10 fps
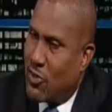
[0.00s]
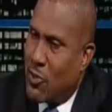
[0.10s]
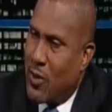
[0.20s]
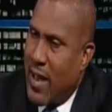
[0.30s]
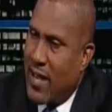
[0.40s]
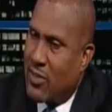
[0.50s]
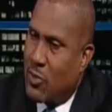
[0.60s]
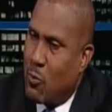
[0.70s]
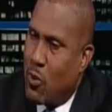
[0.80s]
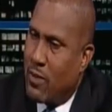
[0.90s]
though, as
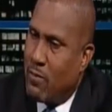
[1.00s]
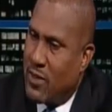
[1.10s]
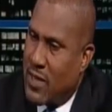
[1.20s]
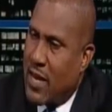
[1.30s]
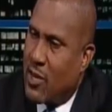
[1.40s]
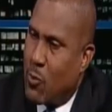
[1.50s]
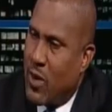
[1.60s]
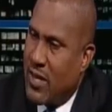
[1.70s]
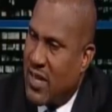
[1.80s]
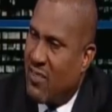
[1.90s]
to what the
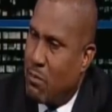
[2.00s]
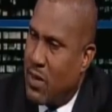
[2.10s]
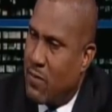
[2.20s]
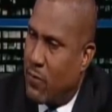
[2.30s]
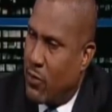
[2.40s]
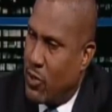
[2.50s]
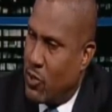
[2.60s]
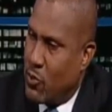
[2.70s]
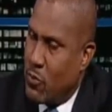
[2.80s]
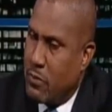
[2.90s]
takeaways have been for
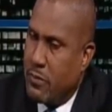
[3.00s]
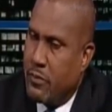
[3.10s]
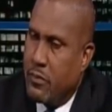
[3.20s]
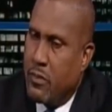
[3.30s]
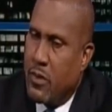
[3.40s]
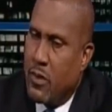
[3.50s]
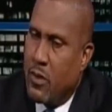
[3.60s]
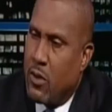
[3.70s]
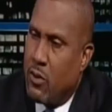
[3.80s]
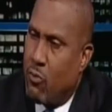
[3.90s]
you
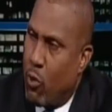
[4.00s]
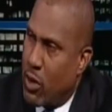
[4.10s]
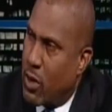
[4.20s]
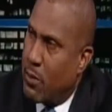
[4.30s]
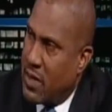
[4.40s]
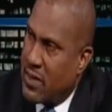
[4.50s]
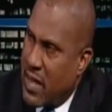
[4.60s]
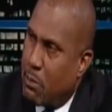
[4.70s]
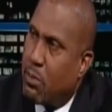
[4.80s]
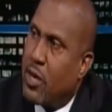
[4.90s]
growing up in
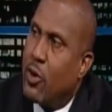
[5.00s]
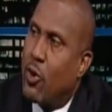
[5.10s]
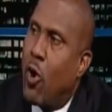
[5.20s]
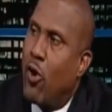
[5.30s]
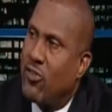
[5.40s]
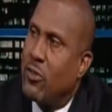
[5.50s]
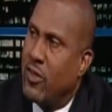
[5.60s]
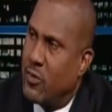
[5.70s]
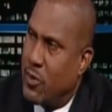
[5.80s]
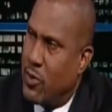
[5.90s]
that
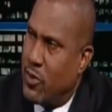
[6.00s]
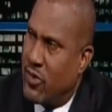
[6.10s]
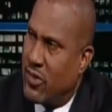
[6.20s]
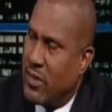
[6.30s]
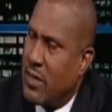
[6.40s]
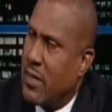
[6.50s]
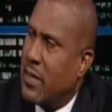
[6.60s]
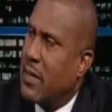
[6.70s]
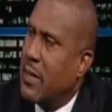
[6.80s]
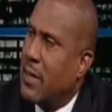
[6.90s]
Pentecostal experience. Yes.
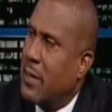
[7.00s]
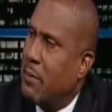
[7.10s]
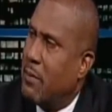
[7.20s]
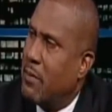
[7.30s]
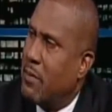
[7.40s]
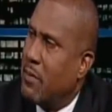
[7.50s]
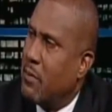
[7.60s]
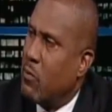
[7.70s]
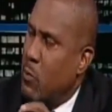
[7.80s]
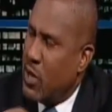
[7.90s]
Um,
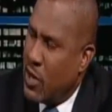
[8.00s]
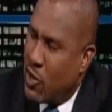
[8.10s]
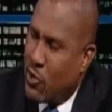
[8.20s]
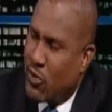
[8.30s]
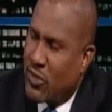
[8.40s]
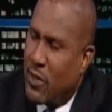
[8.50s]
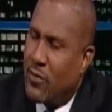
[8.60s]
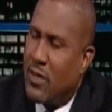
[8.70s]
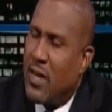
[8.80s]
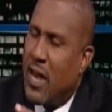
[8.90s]
when we hear your
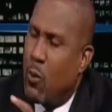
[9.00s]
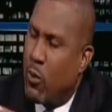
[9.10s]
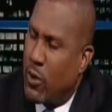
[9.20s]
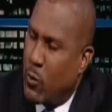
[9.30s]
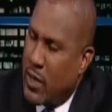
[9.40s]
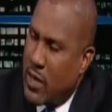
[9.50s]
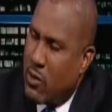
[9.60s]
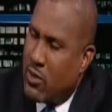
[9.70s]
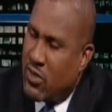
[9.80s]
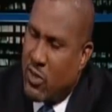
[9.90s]
stuff today, what are we
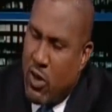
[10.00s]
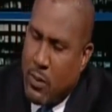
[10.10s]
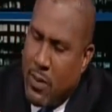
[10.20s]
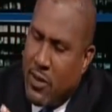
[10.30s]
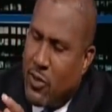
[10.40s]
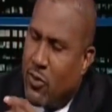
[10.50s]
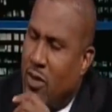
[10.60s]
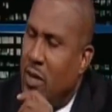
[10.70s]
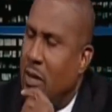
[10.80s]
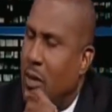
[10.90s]
hearing? Just talk to me about your
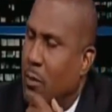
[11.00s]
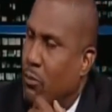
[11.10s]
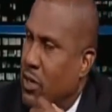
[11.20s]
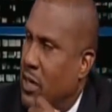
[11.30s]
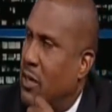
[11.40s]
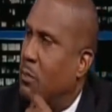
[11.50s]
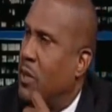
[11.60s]
upbringing in the